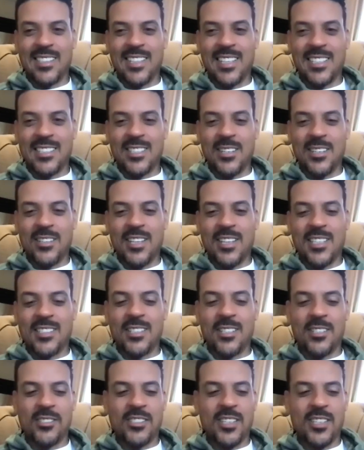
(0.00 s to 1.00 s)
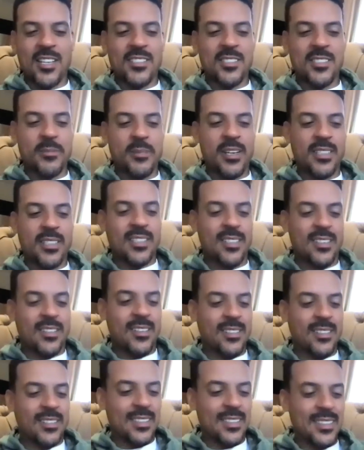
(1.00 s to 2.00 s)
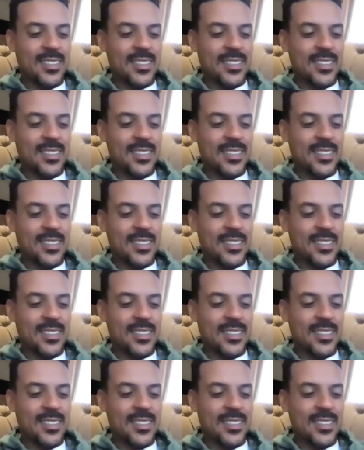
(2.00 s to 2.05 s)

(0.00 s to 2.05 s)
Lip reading: all Jocelyn right there.